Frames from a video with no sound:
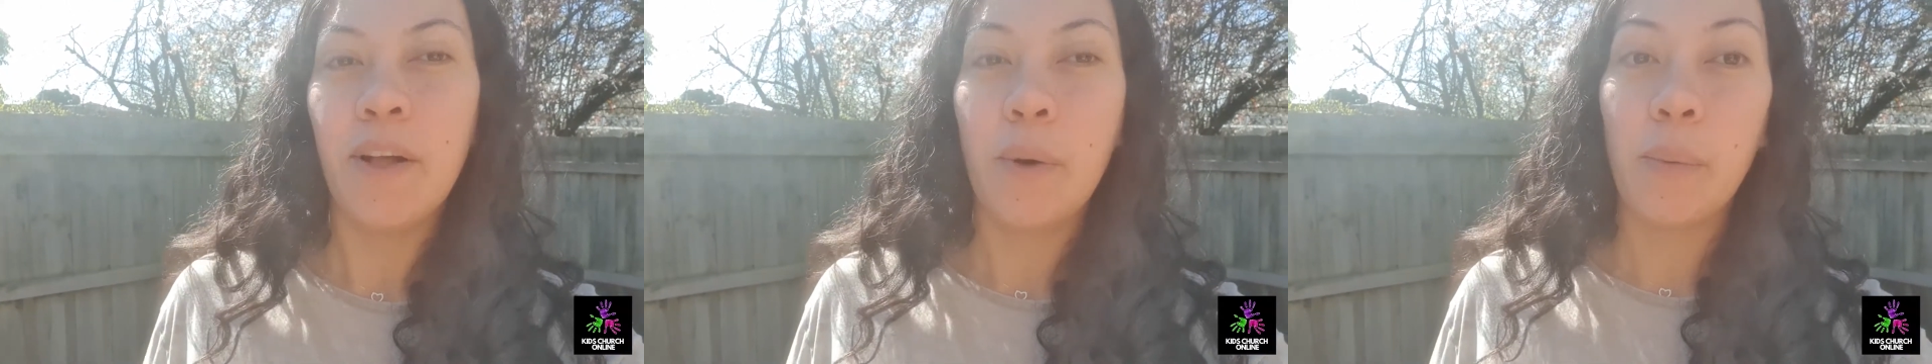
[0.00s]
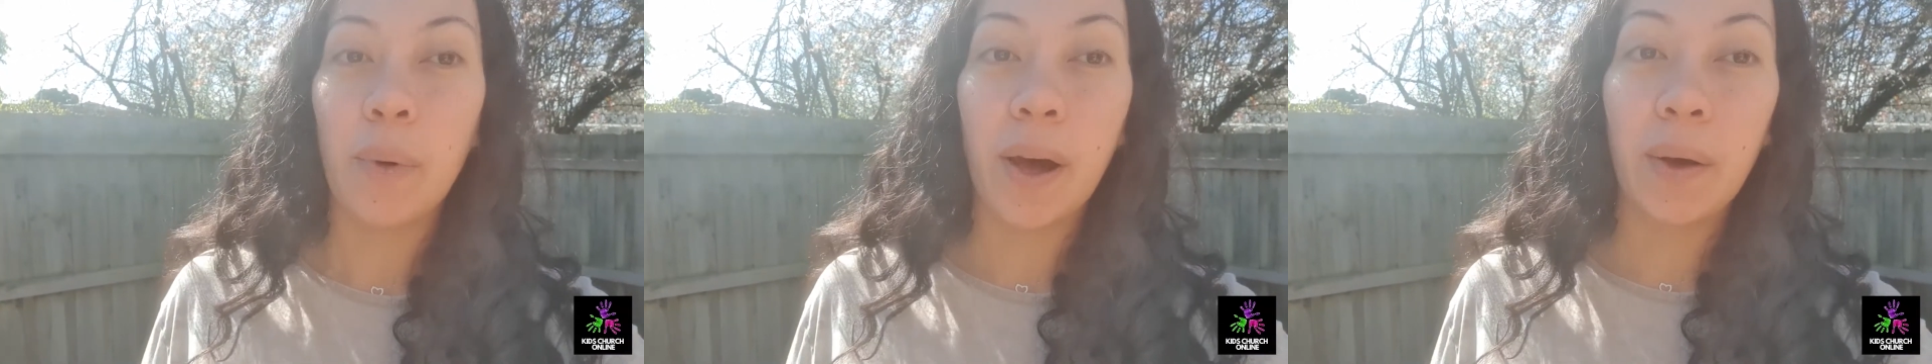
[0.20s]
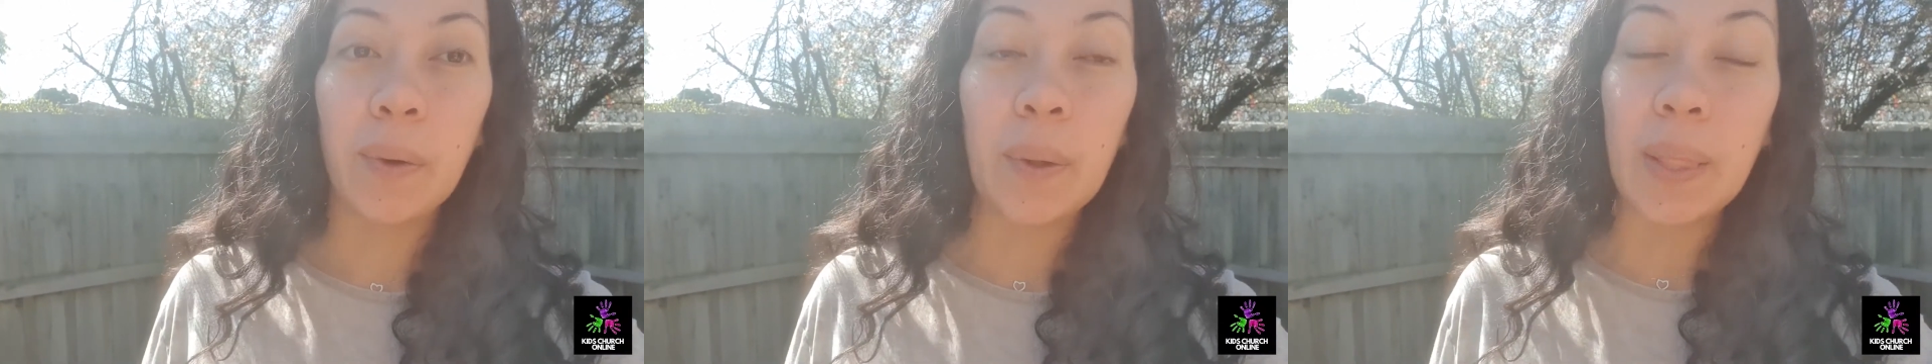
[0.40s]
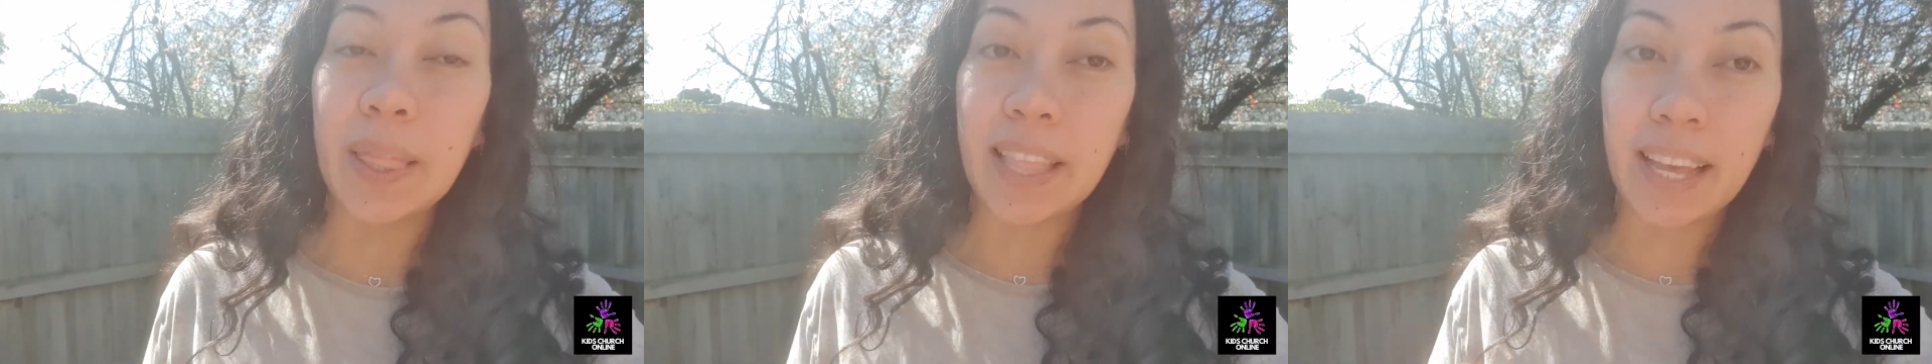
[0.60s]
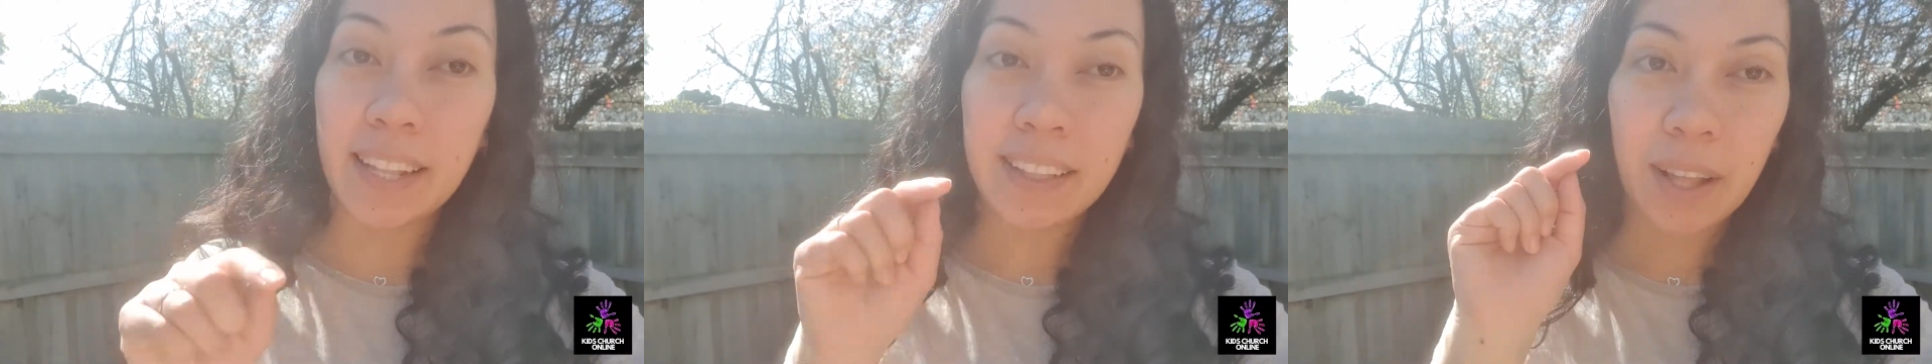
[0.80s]
Well,
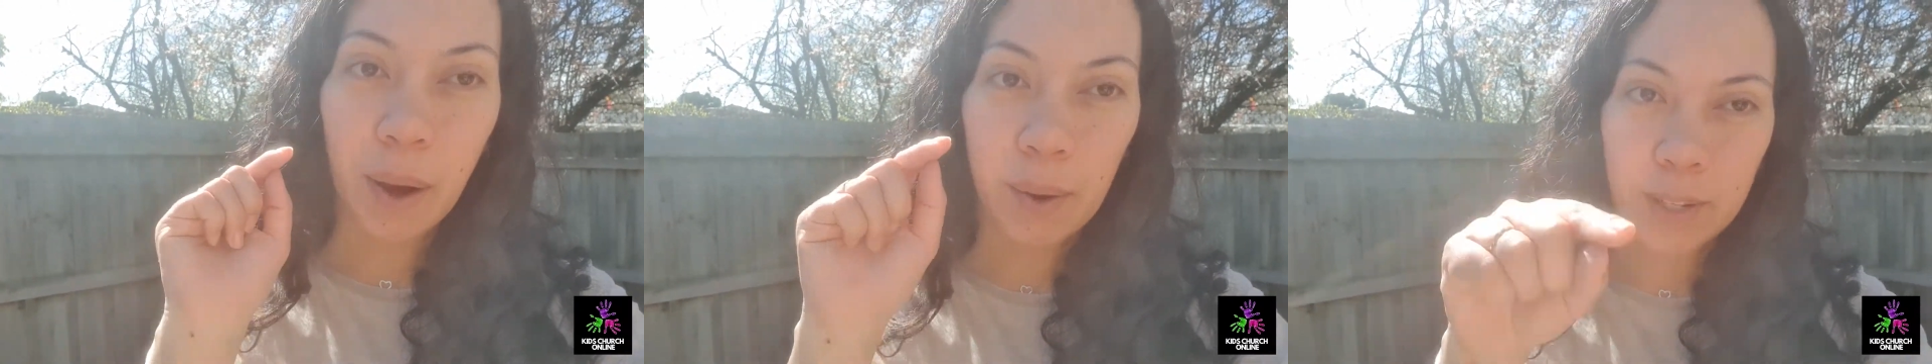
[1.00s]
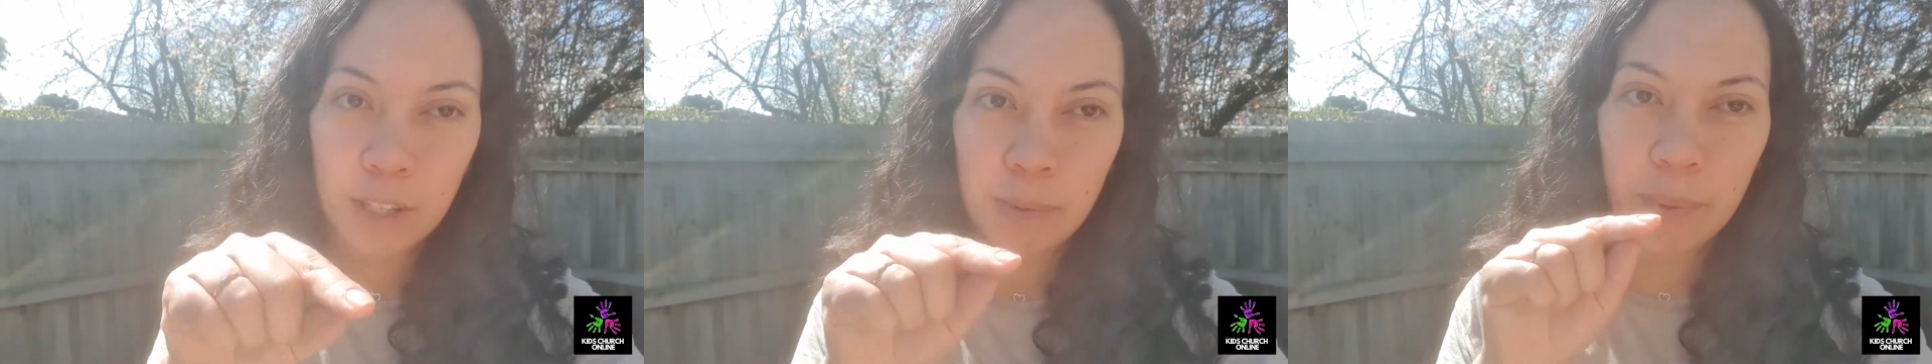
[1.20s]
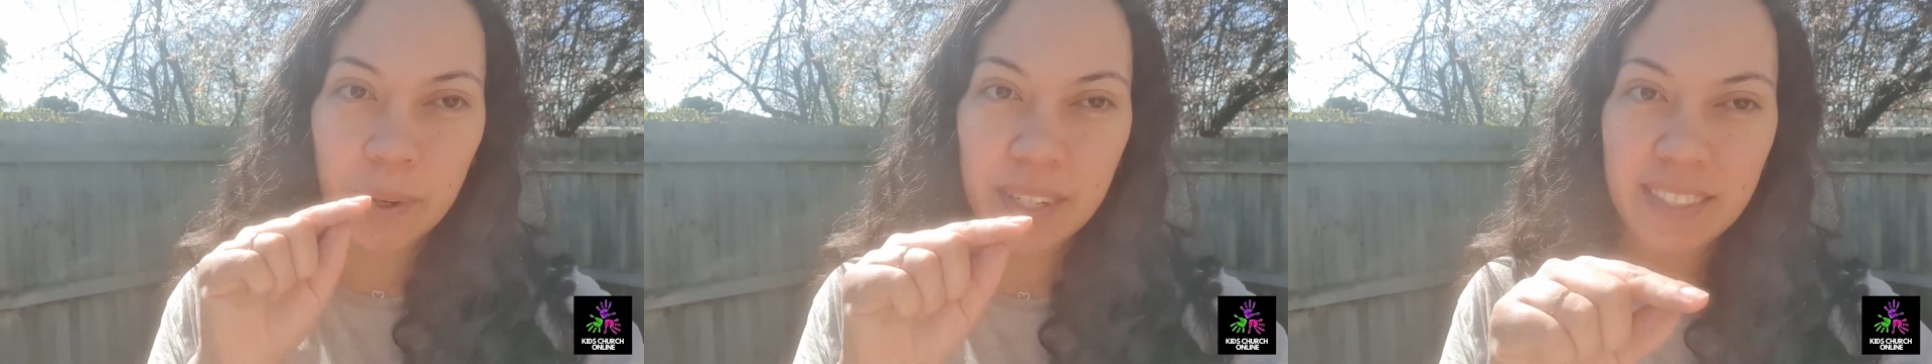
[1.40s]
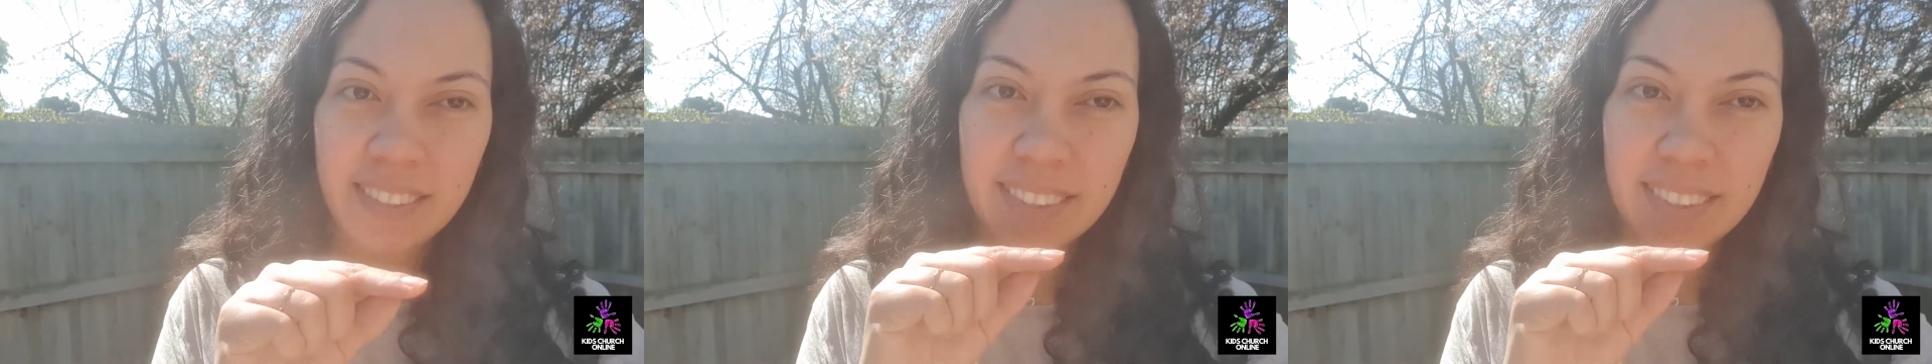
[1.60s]
then the Holy Spirit